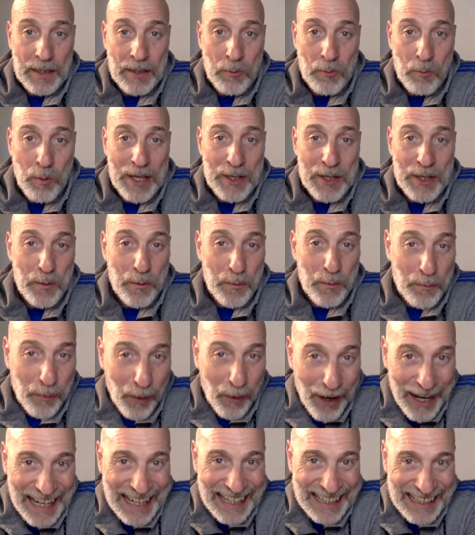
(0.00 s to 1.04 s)
when you
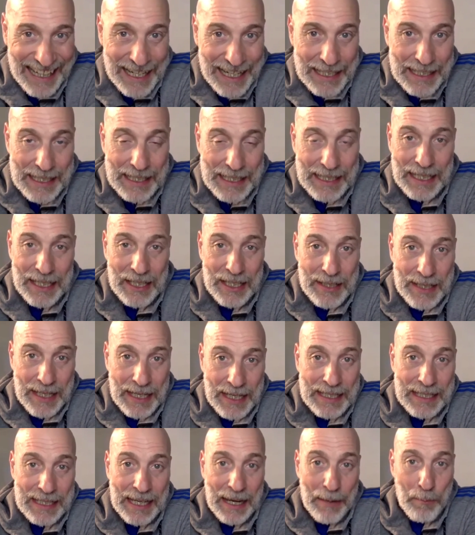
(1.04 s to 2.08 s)
fight against it, you
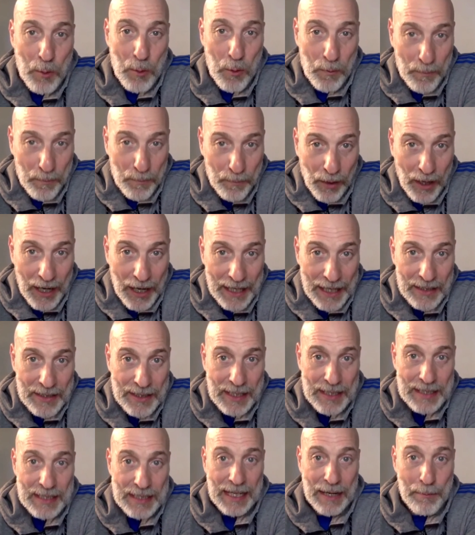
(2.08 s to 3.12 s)
tend to get more fight, you
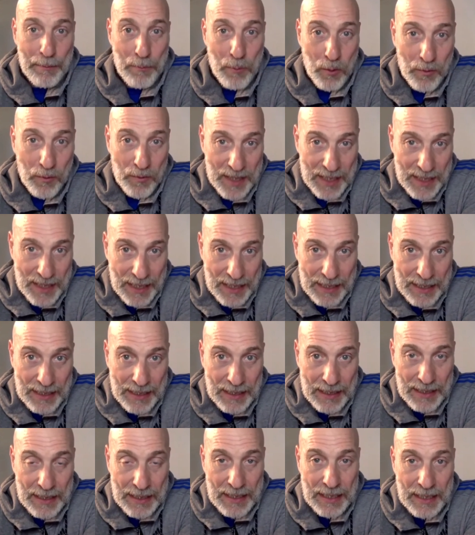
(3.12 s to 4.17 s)
tend to get more
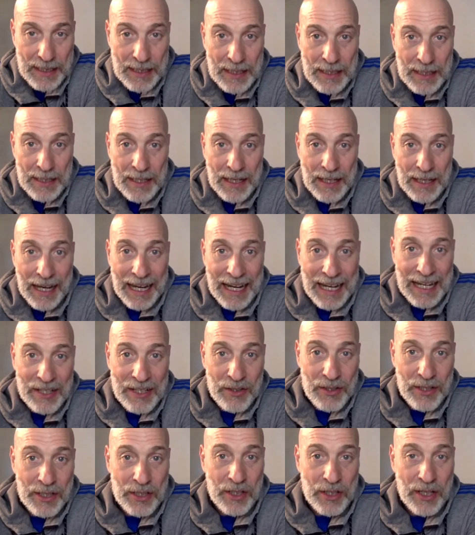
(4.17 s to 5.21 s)
resistance.
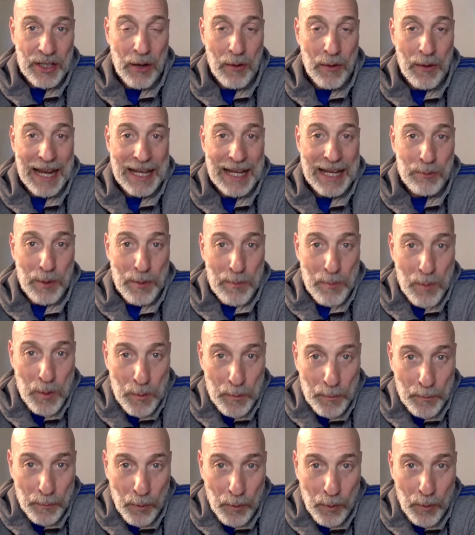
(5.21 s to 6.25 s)
And, you know, as we move
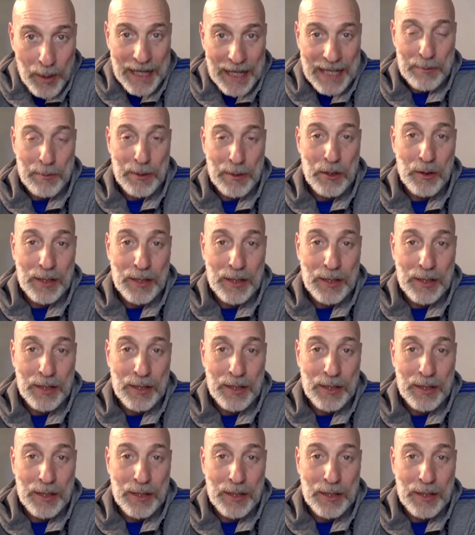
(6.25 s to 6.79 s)
forward, as we look